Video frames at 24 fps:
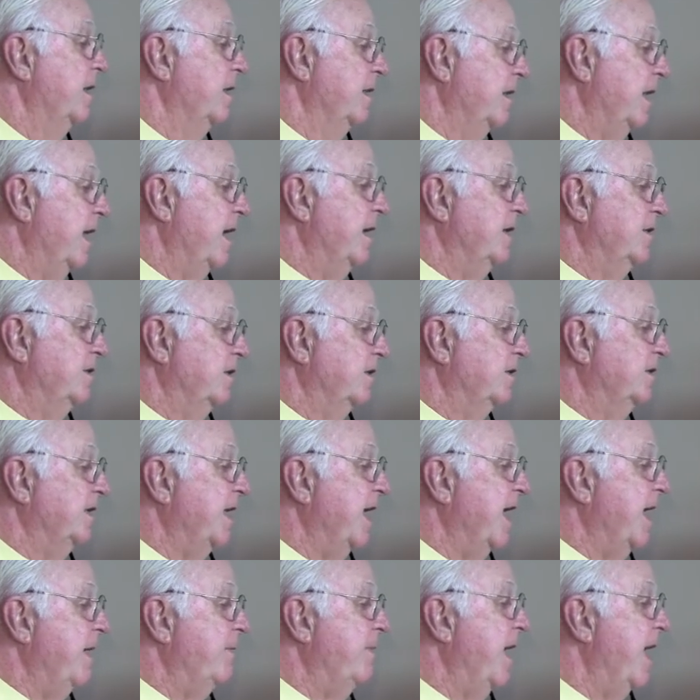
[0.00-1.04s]
that is the
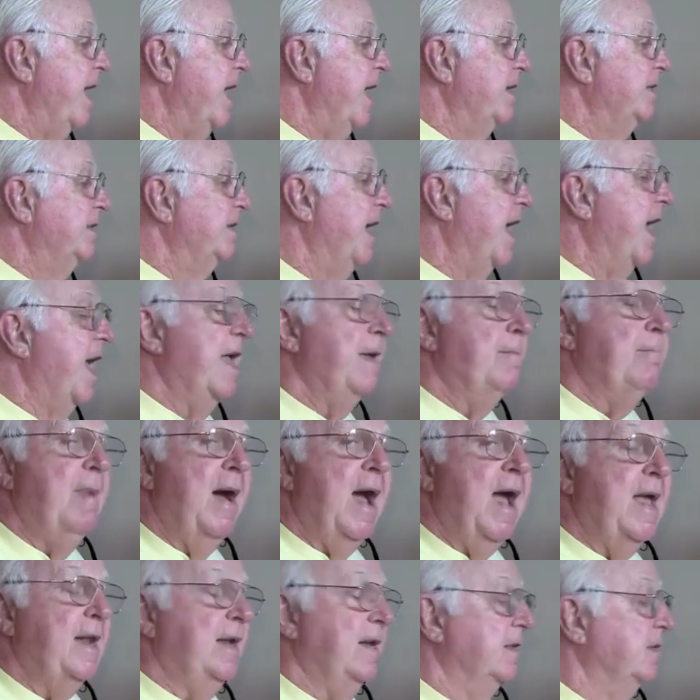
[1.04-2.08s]
same as a
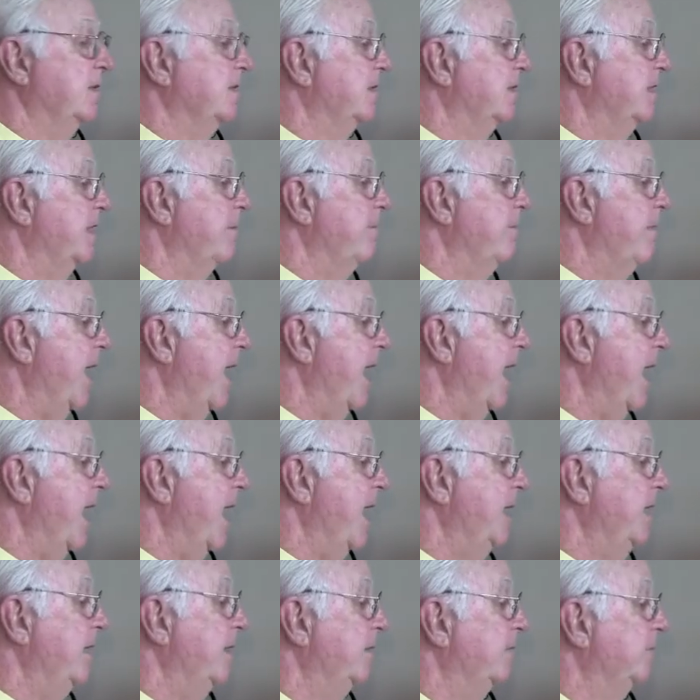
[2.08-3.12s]
MIDAS, the
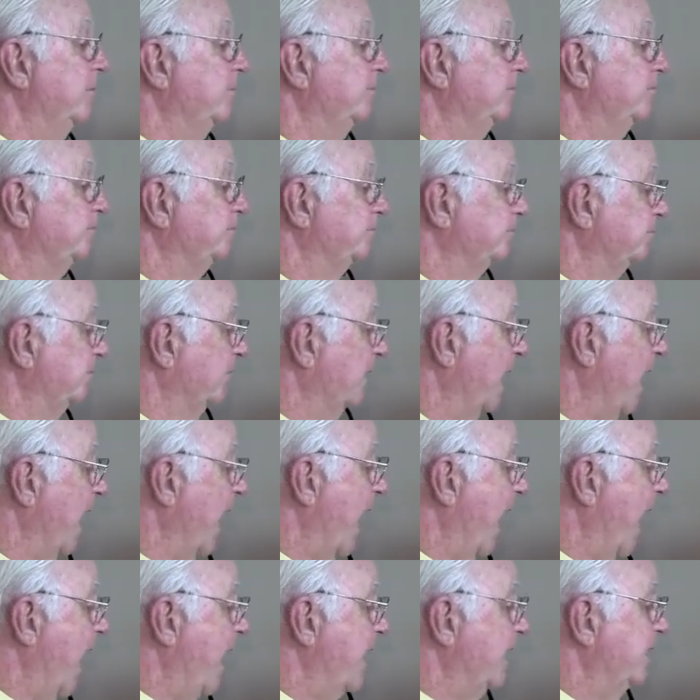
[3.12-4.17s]
Mine
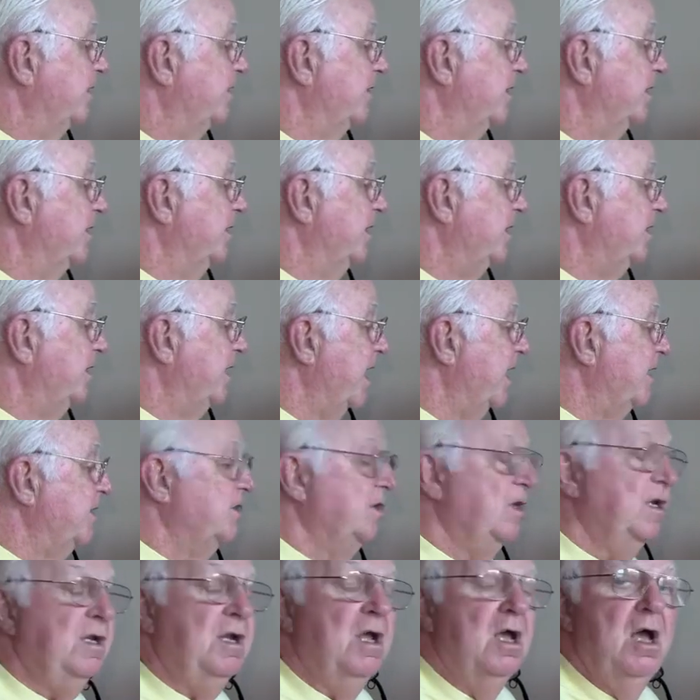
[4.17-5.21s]
Ice
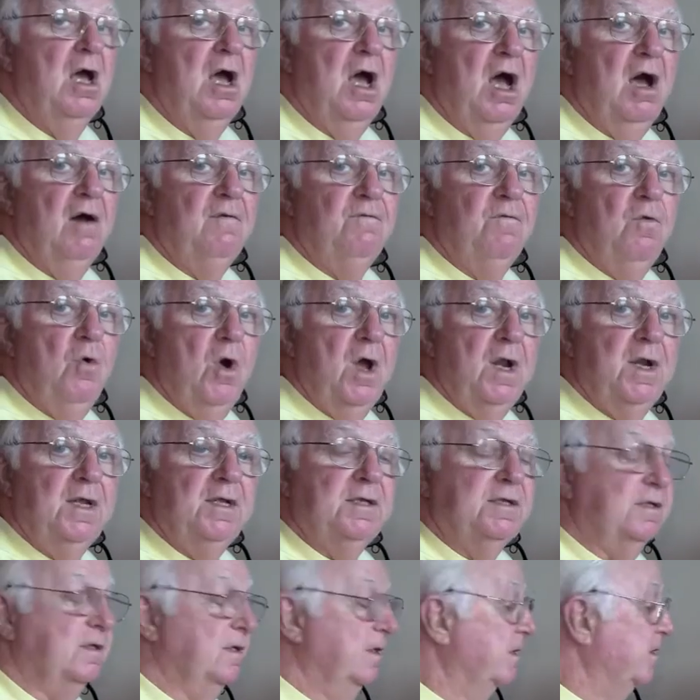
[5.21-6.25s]
Detection
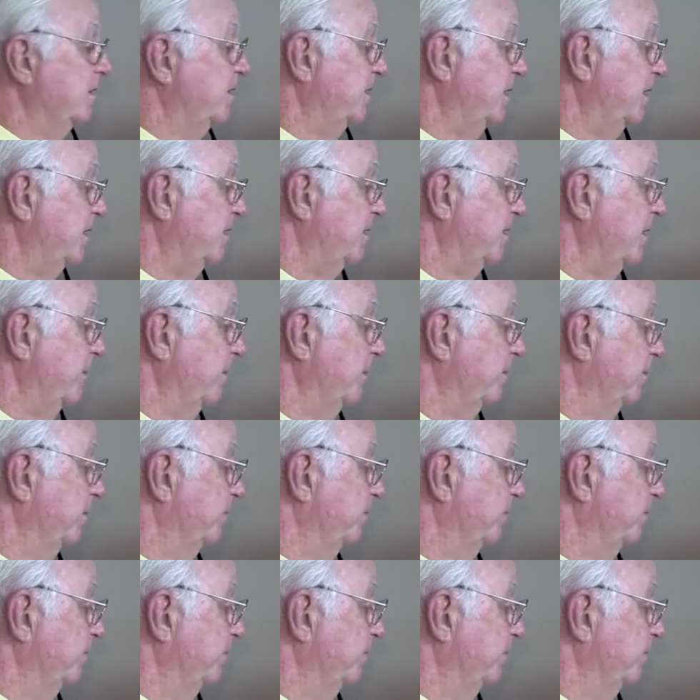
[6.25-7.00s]
Avoidance System.